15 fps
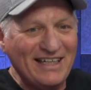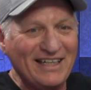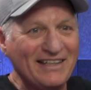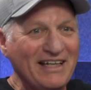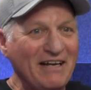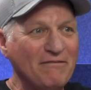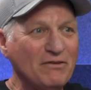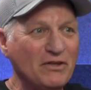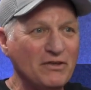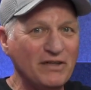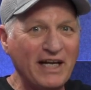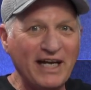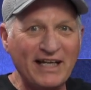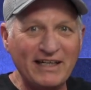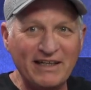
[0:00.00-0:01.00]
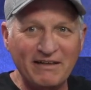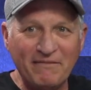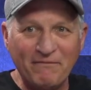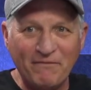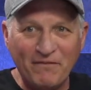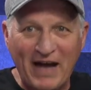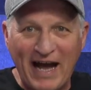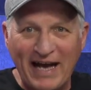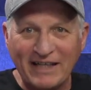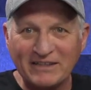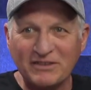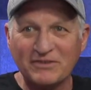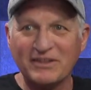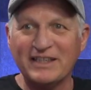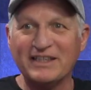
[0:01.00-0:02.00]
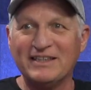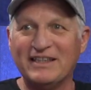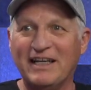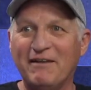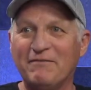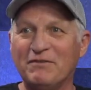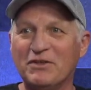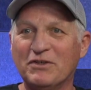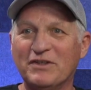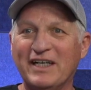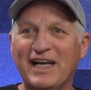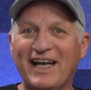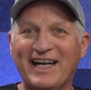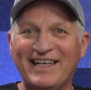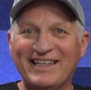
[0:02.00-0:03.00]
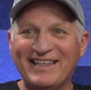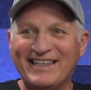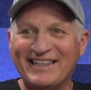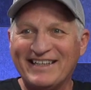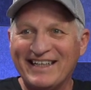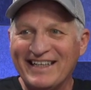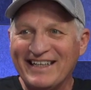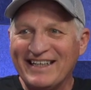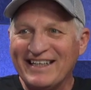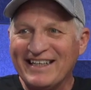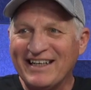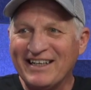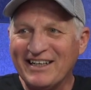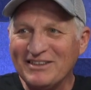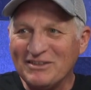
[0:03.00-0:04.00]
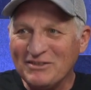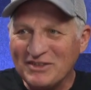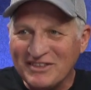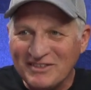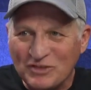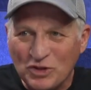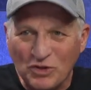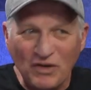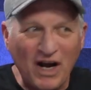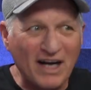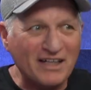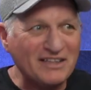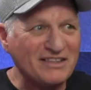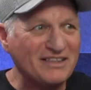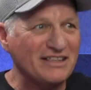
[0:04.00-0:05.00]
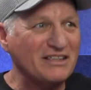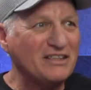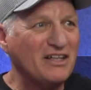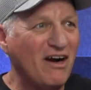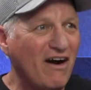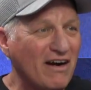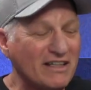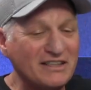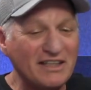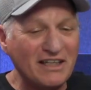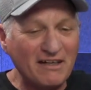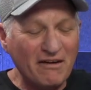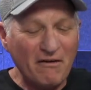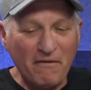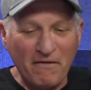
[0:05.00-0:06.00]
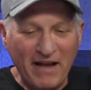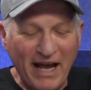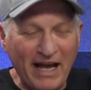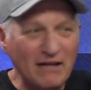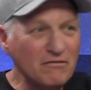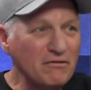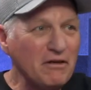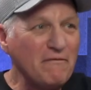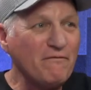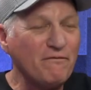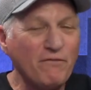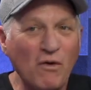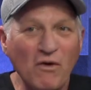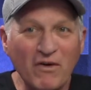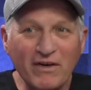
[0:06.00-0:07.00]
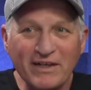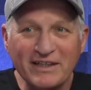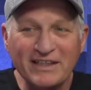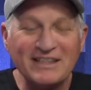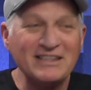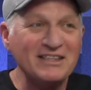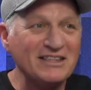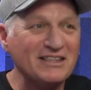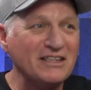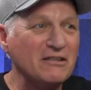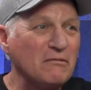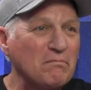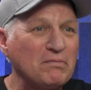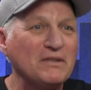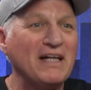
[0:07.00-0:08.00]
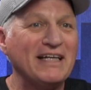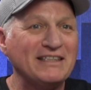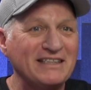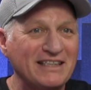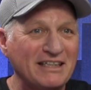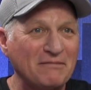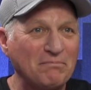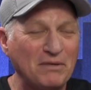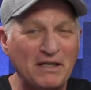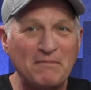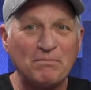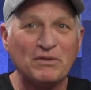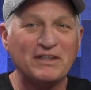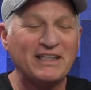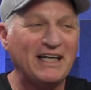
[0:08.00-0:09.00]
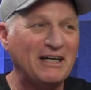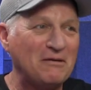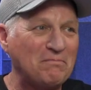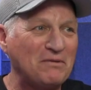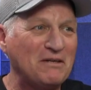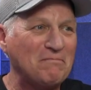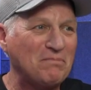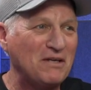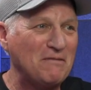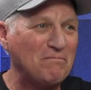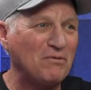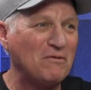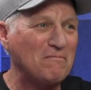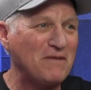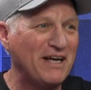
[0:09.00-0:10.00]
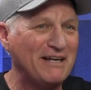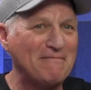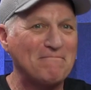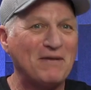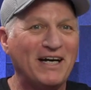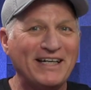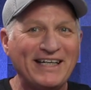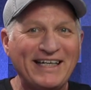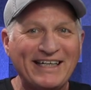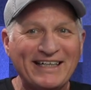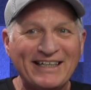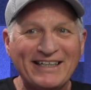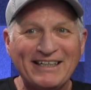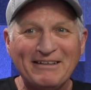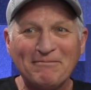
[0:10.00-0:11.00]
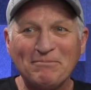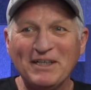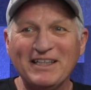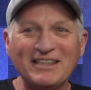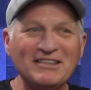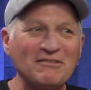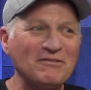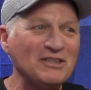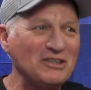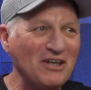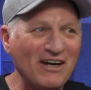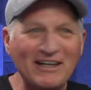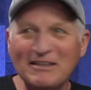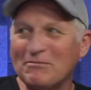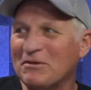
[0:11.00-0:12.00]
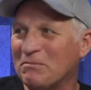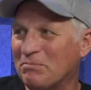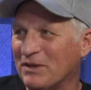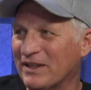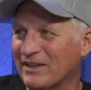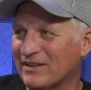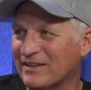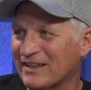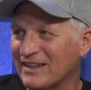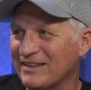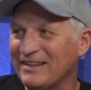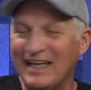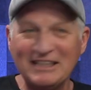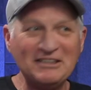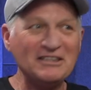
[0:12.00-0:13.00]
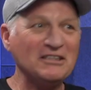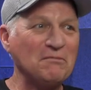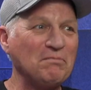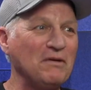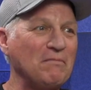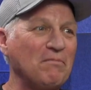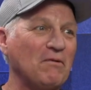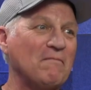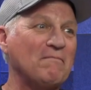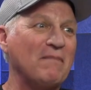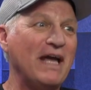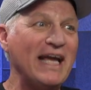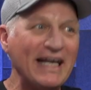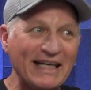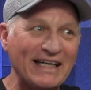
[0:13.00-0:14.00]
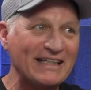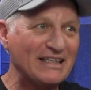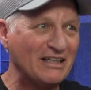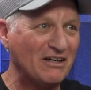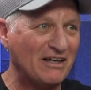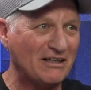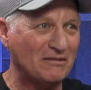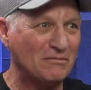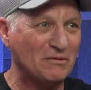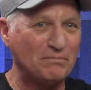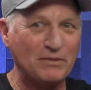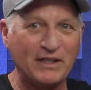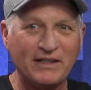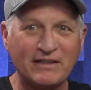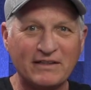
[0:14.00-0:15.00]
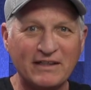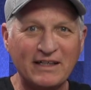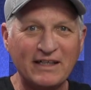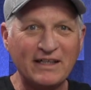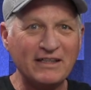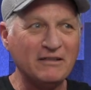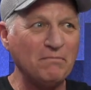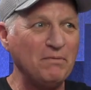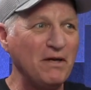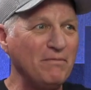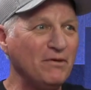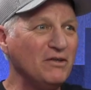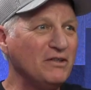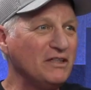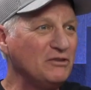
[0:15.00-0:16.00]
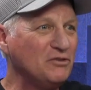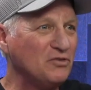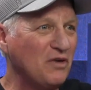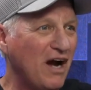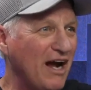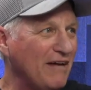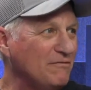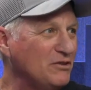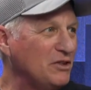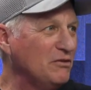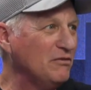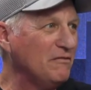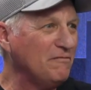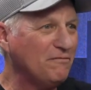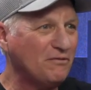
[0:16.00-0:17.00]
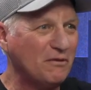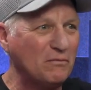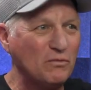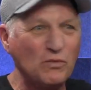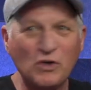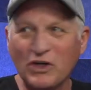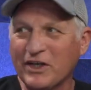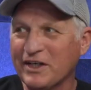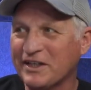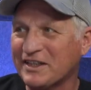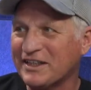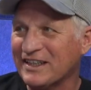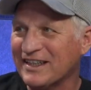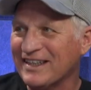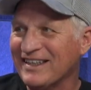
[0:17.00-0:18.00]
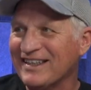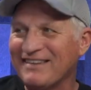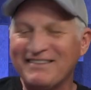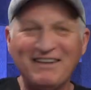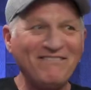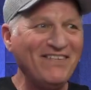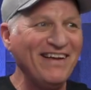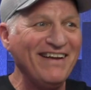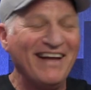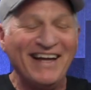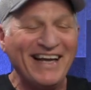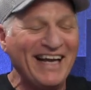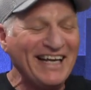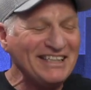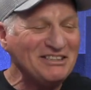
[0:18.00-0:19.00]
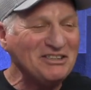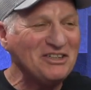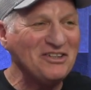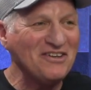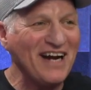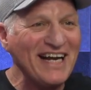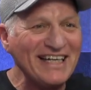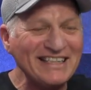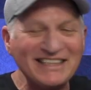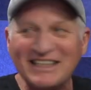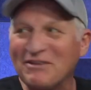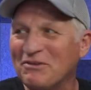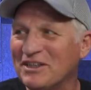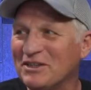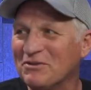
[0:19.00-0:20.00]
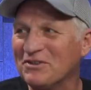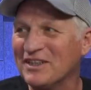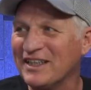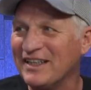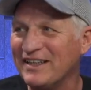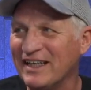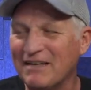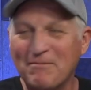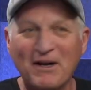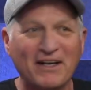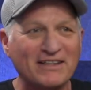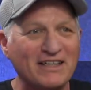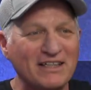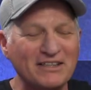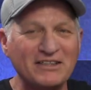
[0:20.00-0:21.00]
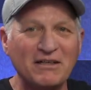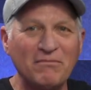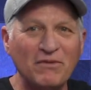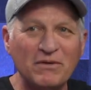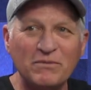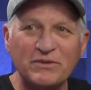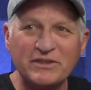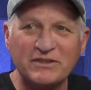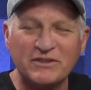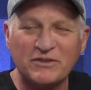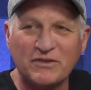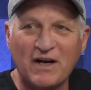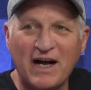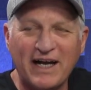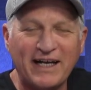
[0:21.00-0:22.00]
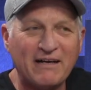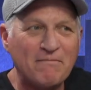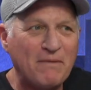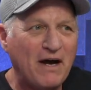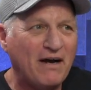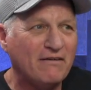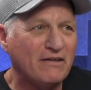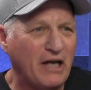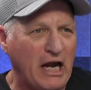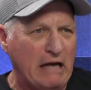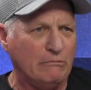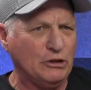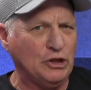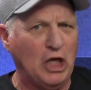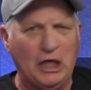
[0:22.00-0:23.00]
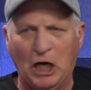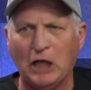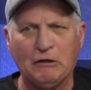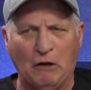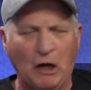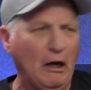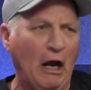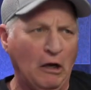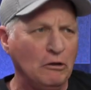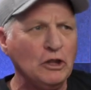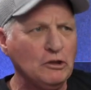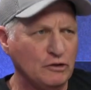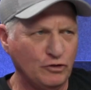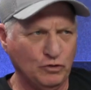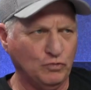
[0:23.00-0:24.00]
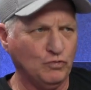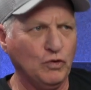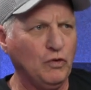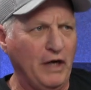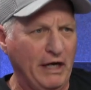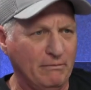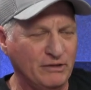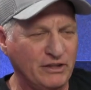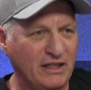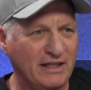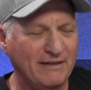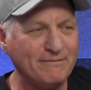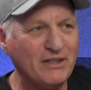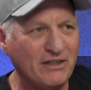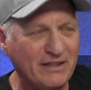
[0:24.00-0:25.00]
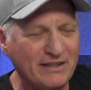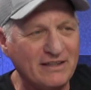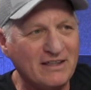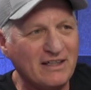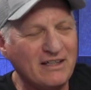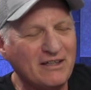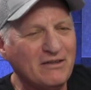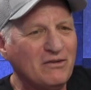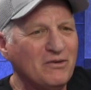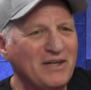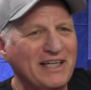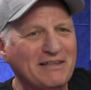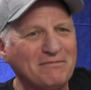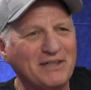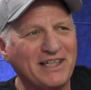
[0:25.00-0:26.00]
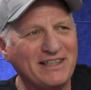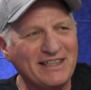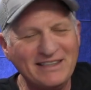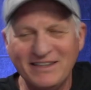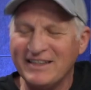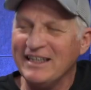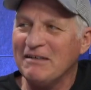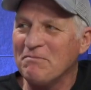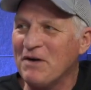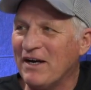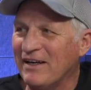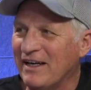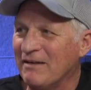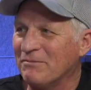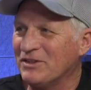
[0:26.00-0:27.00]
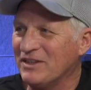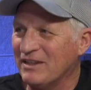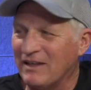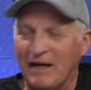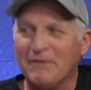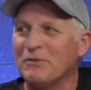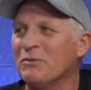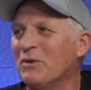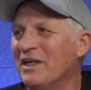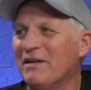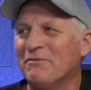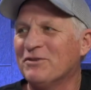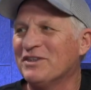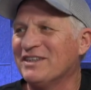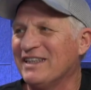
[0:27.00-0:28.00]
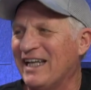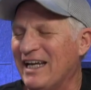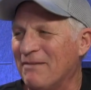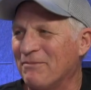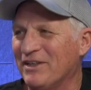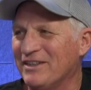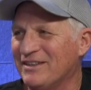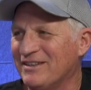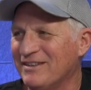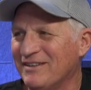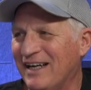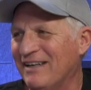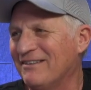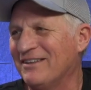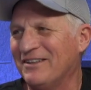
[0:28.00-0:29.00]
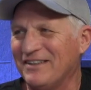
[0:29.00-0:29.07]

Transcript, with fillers: They've created factories, they've created uh, trucks and cars. Henry Ford is still blessing people and helping people make money because of his automobile. Not just the people making the automobile, right. the people who could drive to and from work. The it's crazy when you really think about it. Yeah. Someone was crying about Amazon. I, I, screw Amazon. I'm going. Well, wait a minute. Let's think about Amazon. Uh, whatever his name is, I don't know